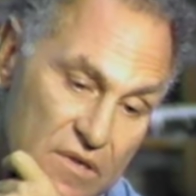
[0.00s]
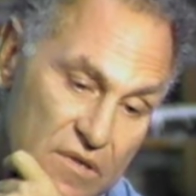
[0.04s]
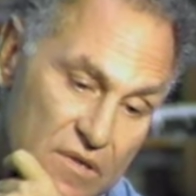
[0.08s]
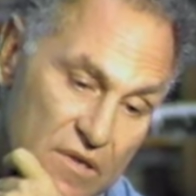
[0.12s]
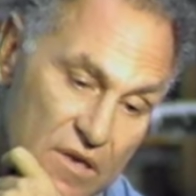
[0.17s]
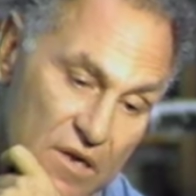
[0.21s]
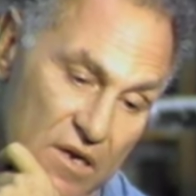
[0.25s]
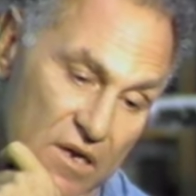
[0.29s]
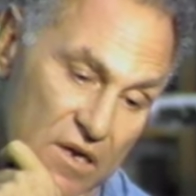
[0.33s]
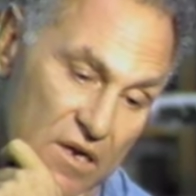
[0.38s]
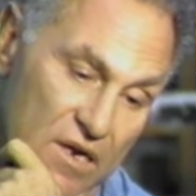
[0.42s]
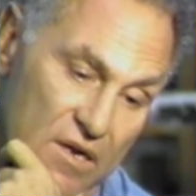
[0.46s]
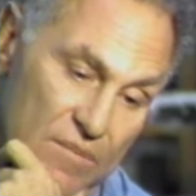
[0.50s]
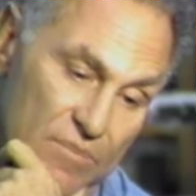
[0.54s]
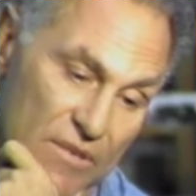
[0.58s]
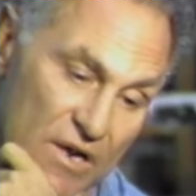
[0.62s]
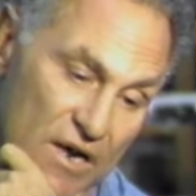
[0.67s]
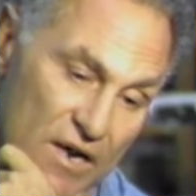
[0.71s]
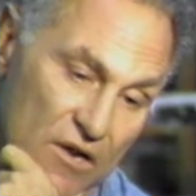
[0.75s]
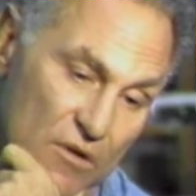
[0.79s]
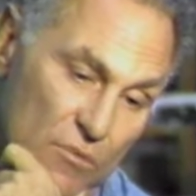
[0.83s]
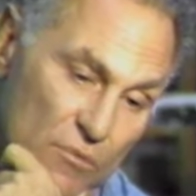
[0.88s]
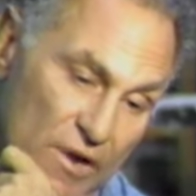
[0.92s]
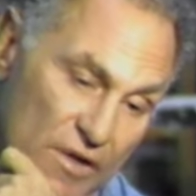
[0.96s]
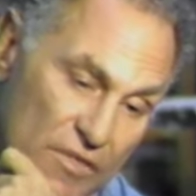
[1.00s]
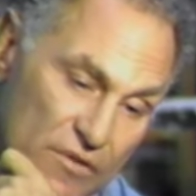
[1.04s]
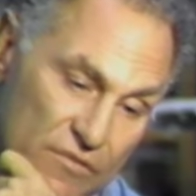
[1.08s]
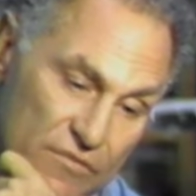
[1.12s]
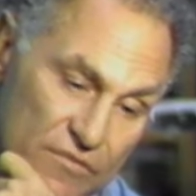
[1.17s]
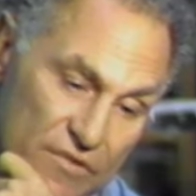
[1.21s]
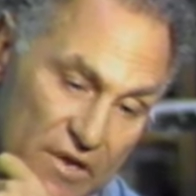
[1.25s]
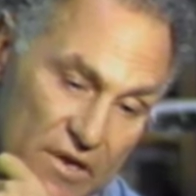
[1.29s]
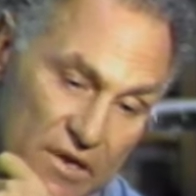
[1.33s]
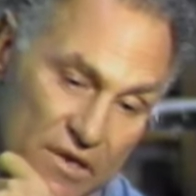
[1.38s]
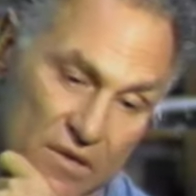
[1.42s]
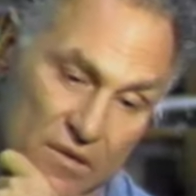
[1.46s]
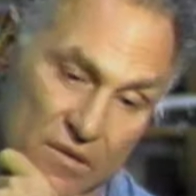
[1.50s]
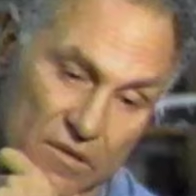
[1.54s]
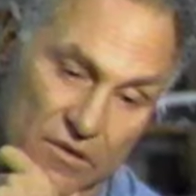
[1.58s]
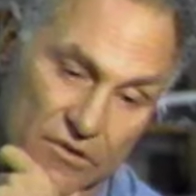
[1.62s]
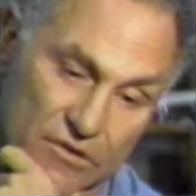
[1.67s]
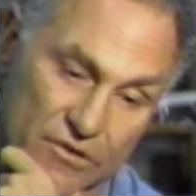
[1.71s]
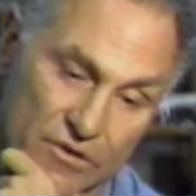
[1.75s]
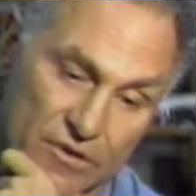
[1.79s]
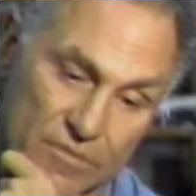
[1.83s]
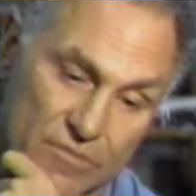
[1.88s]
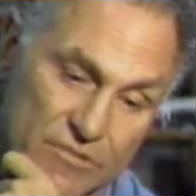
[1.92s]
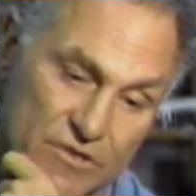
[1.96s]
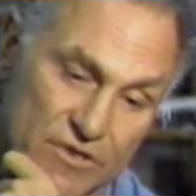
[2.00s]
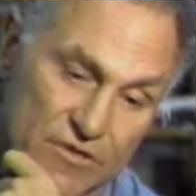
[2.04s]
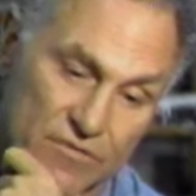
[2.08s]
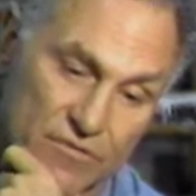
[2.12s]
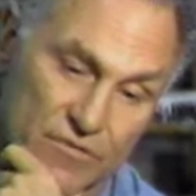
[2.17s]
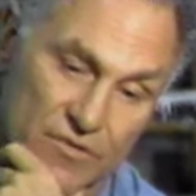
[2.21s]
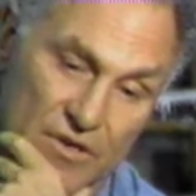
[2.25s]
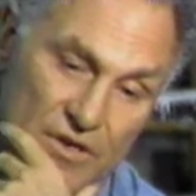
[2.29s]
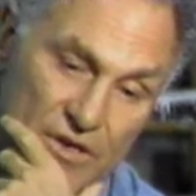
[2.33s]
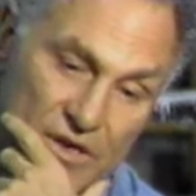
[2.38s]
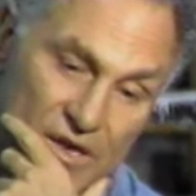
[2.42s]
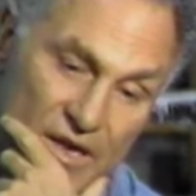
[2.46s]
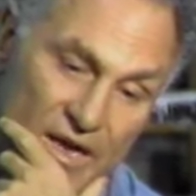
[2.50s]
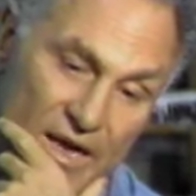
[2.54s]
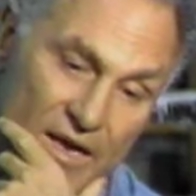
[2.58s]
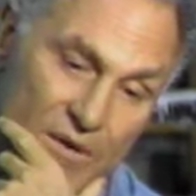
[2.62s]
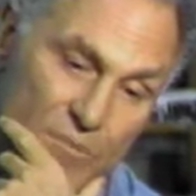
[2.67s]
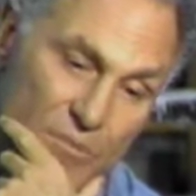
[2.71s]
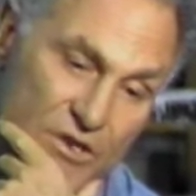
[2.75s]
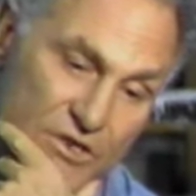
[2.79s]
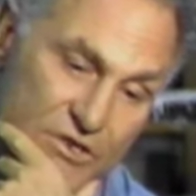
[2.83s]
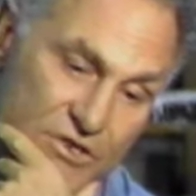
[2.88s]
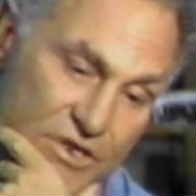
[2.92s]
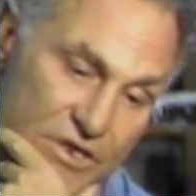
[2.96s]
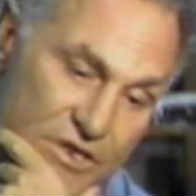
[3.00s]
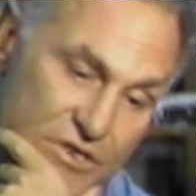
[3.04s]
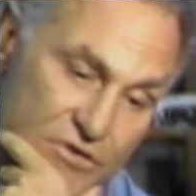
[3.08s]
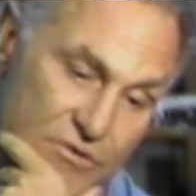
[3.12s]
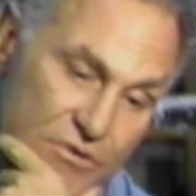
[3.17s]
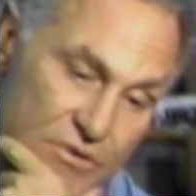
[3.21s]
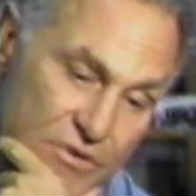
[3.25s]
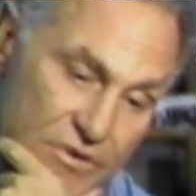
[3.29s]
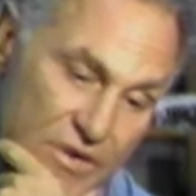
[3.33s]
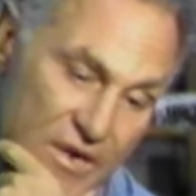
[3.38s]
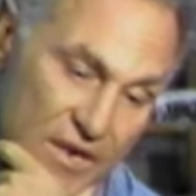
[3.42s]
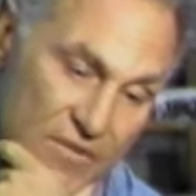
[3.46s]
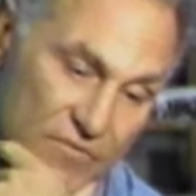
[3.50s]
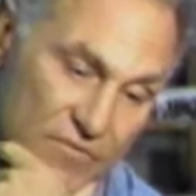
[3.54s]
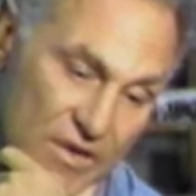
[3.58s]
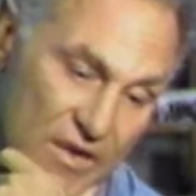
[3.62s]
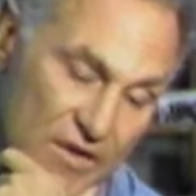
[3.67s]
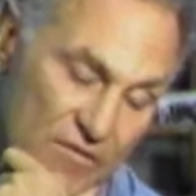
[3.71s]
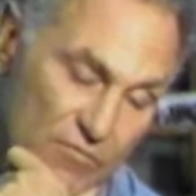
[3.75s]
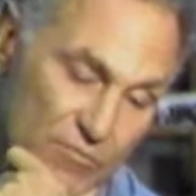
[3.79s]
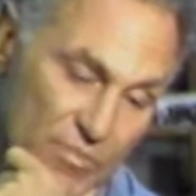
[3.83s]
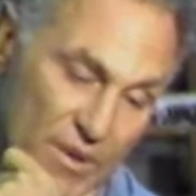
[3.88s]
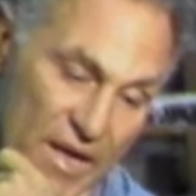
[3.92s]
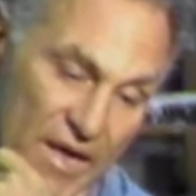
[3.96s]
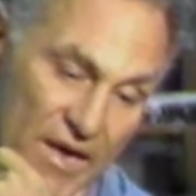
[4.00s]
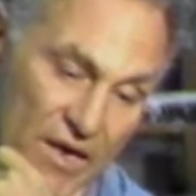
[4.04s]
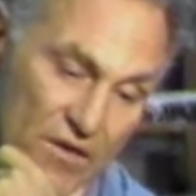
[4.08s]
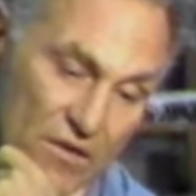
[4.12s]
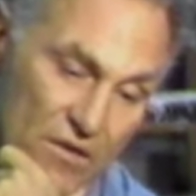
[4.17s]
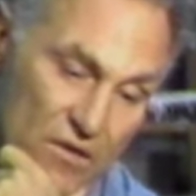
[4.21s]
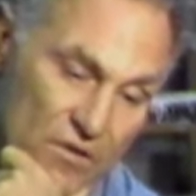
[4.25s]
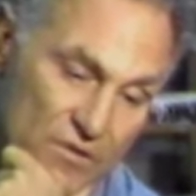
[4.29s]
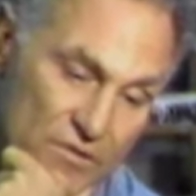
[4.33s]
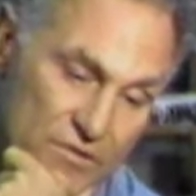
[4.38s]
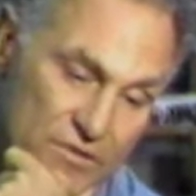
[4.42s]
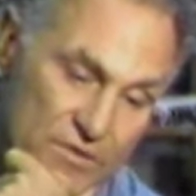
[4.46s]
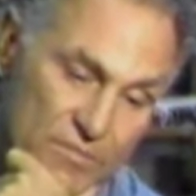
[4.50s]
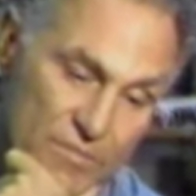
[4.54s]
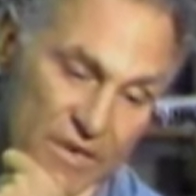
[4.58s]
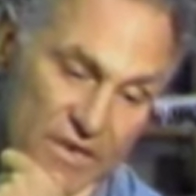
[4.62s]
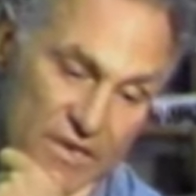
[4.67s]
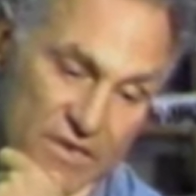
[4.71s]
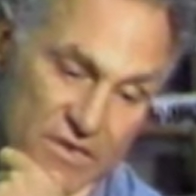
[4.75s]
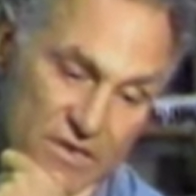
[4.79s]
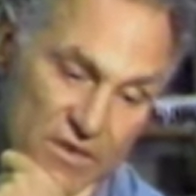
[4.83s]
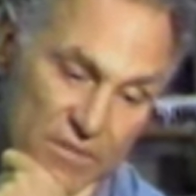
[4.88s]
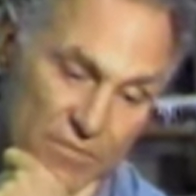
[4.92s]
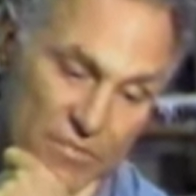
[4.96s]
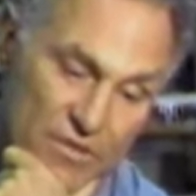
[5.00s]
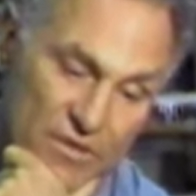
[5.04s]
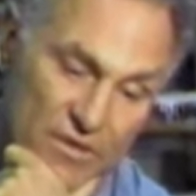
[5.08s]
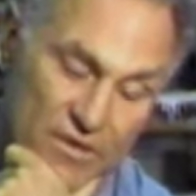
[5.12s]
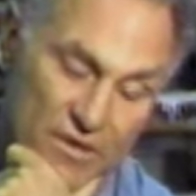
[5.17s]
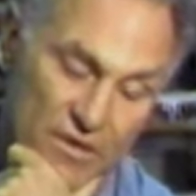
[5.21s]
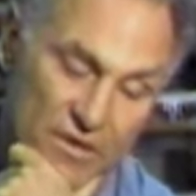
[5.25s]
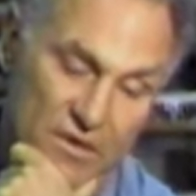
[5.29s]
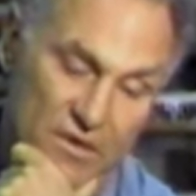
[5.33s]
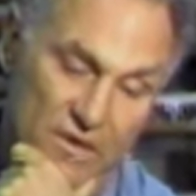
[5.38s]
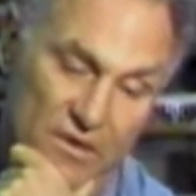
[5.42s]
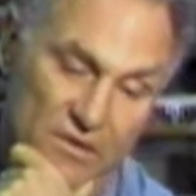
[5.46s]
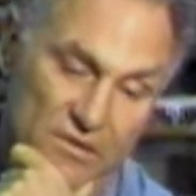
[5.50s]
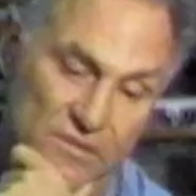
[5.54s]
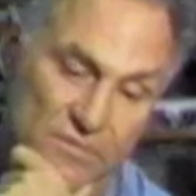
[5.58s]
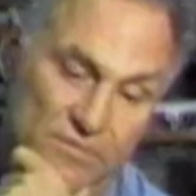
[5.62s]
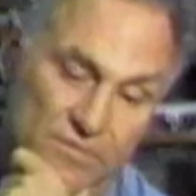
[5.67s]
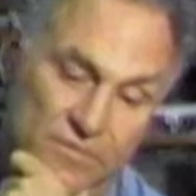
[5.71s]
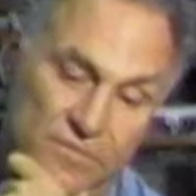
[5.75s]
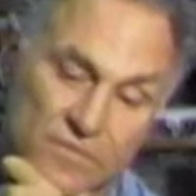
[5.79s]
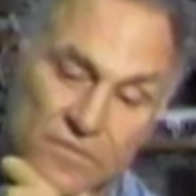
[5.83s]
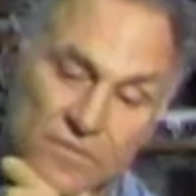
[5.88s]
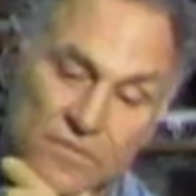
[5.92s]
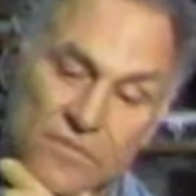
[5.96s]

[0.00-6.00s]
Uh, I'm not a weather vane in terms of uh, how much history you have to have backlog to make something um,